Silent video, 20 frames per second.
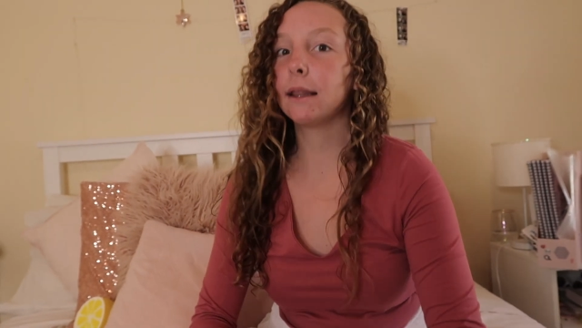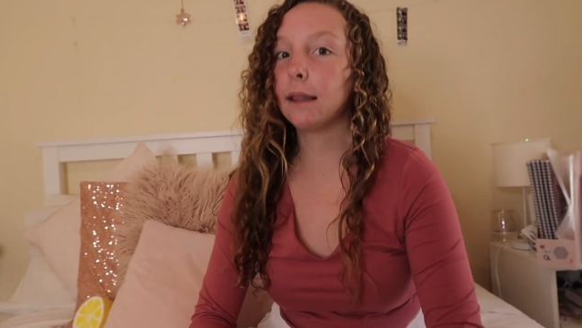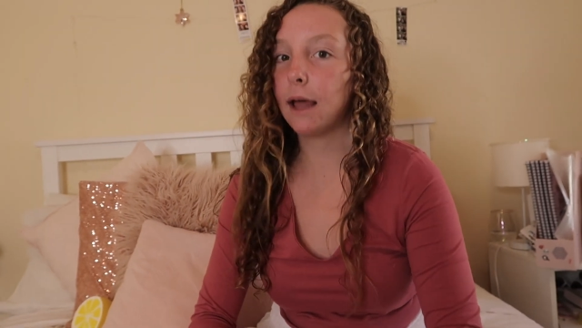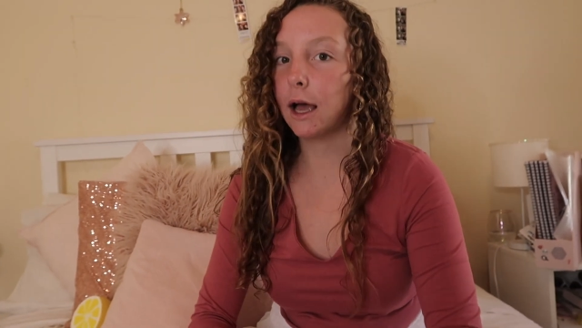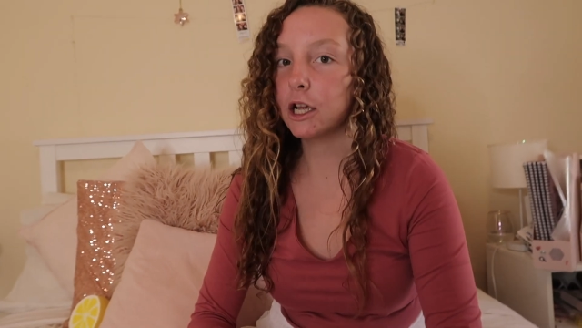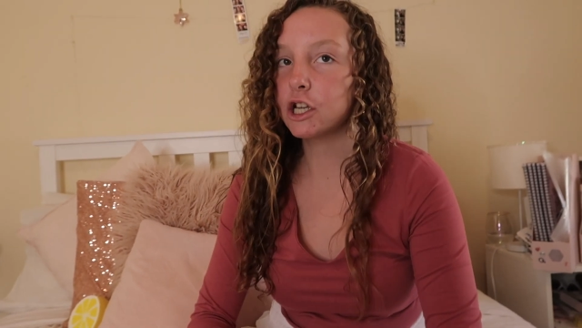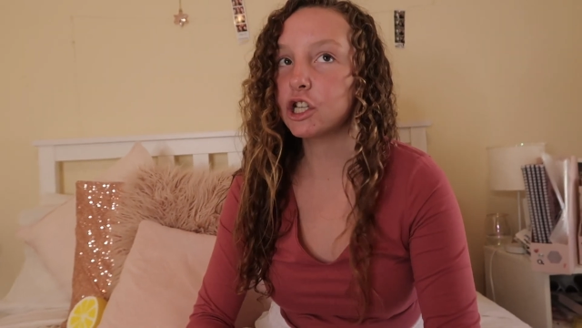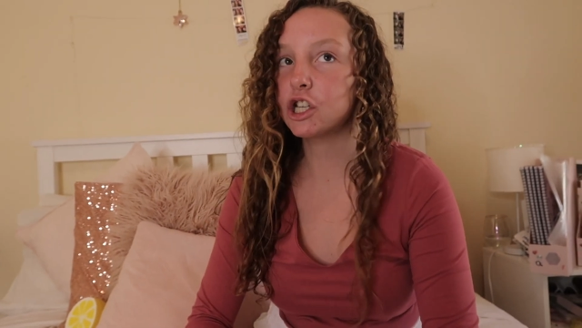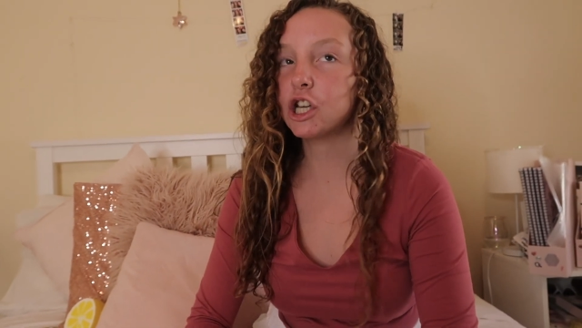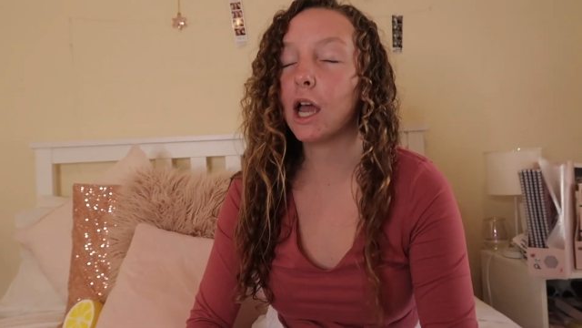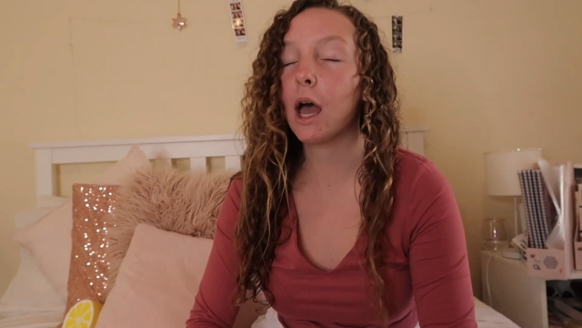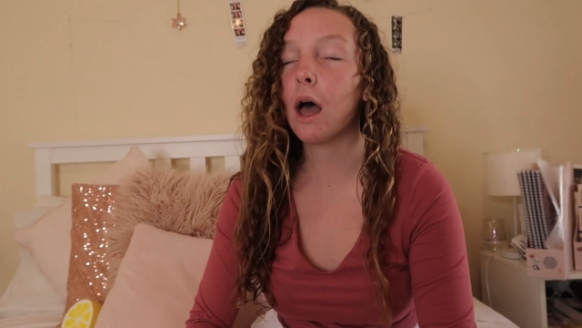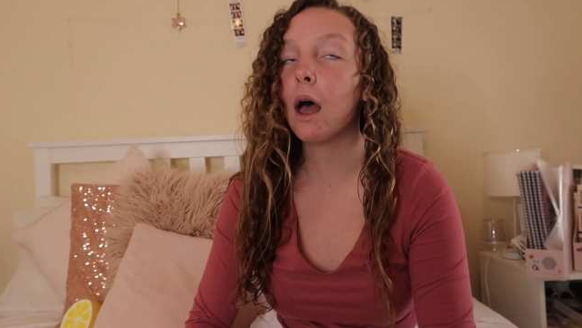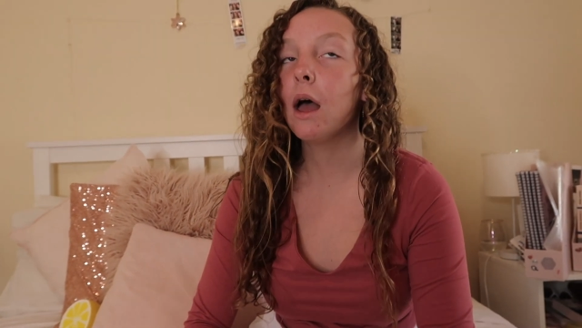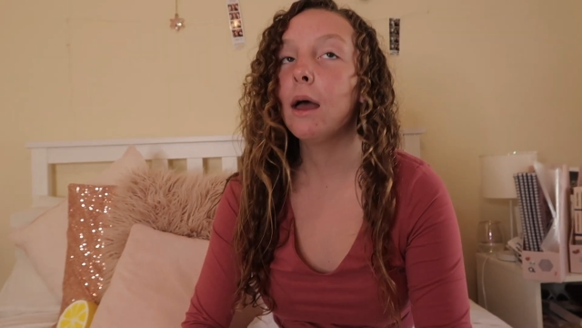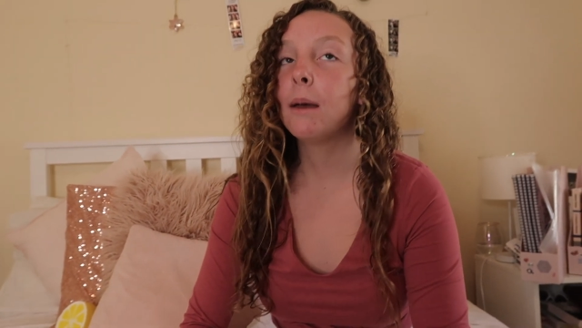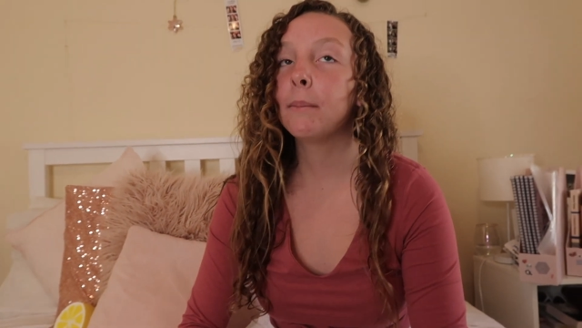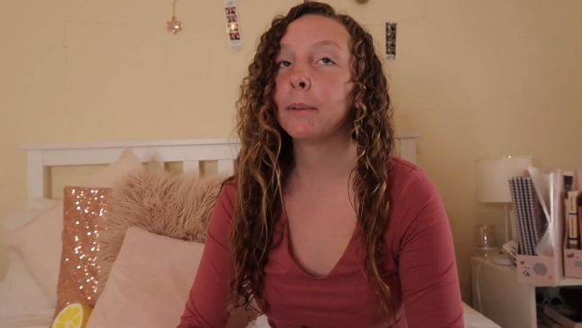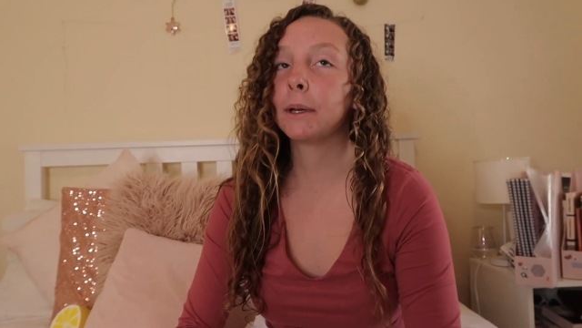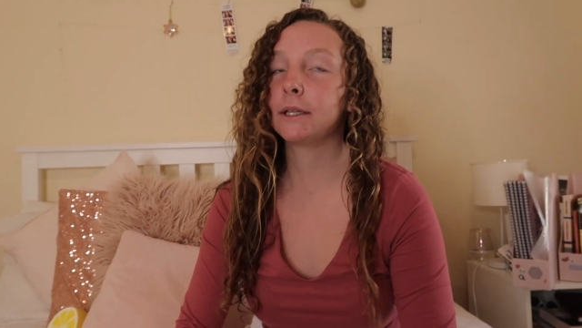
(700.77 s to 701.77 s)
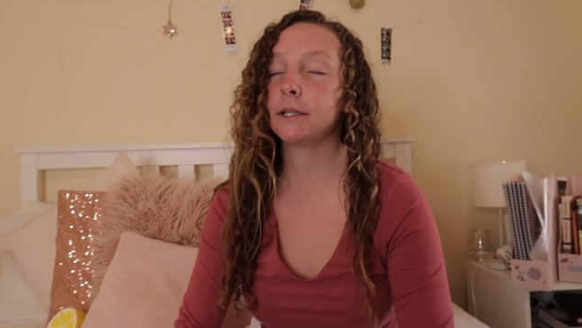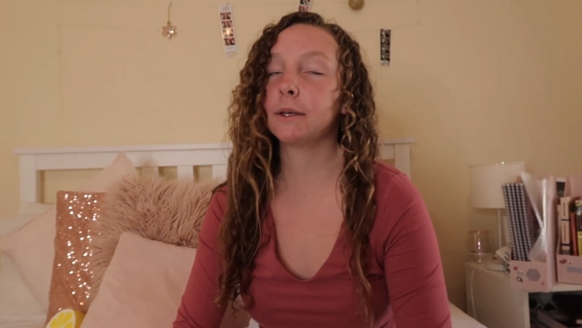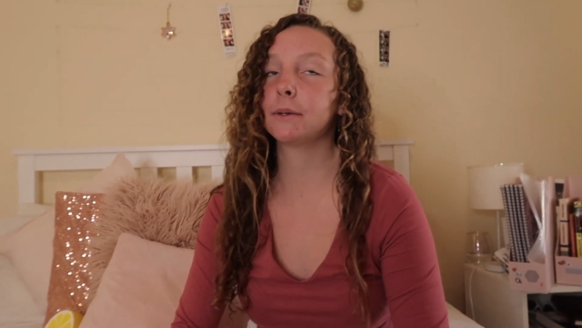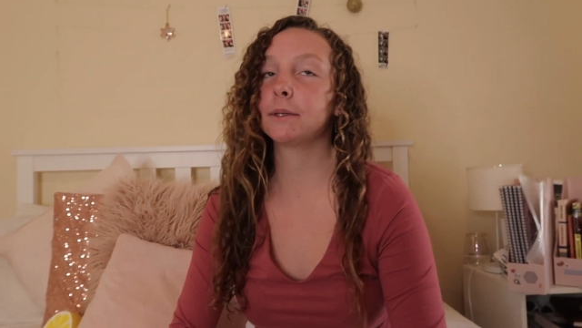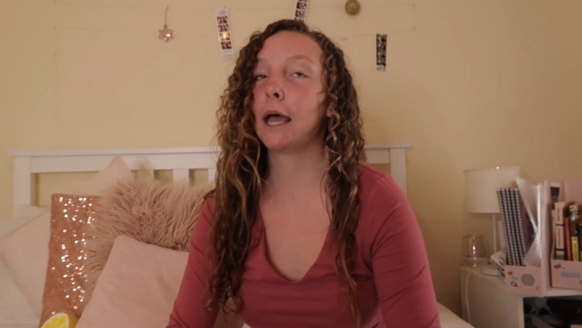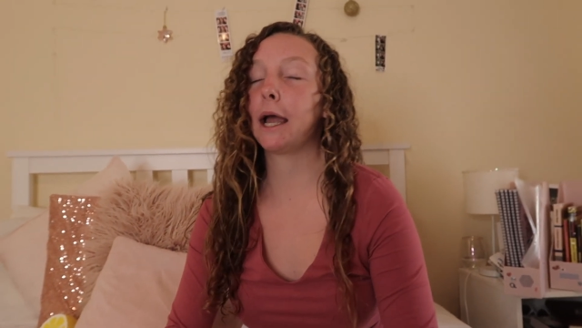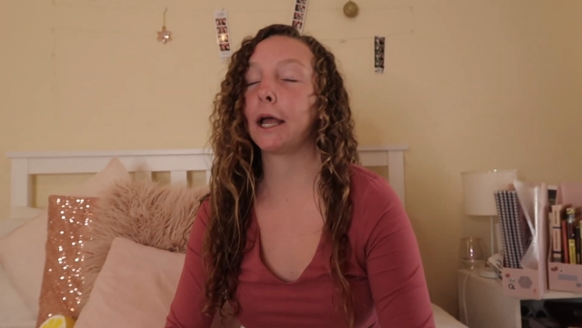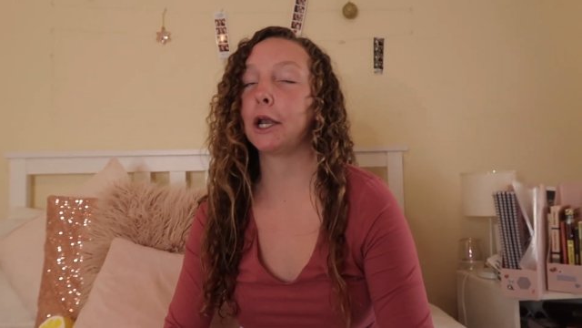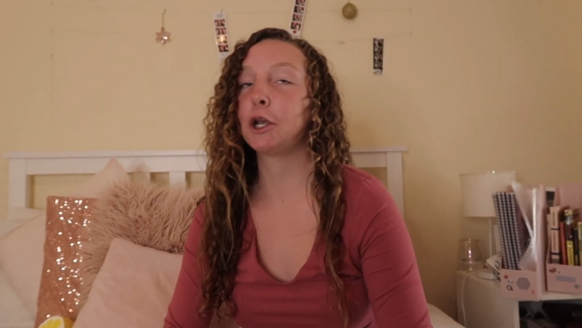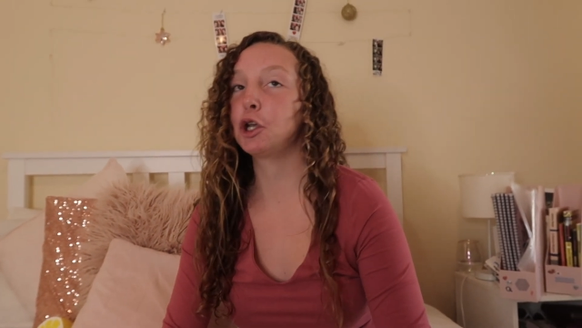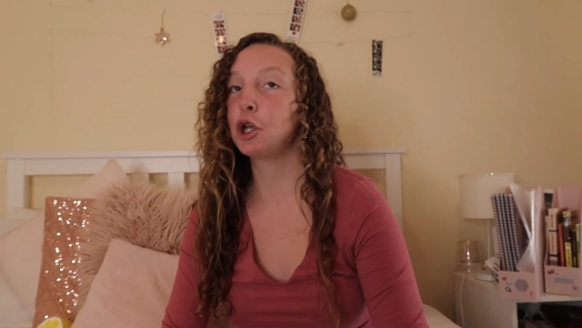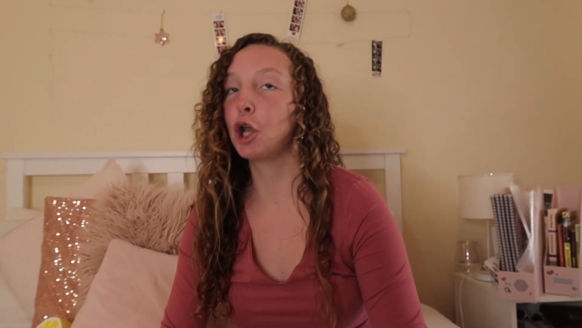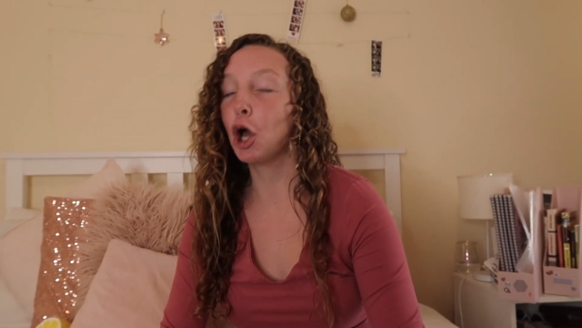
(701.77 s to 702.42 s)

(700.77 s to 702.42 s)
last year because I was like,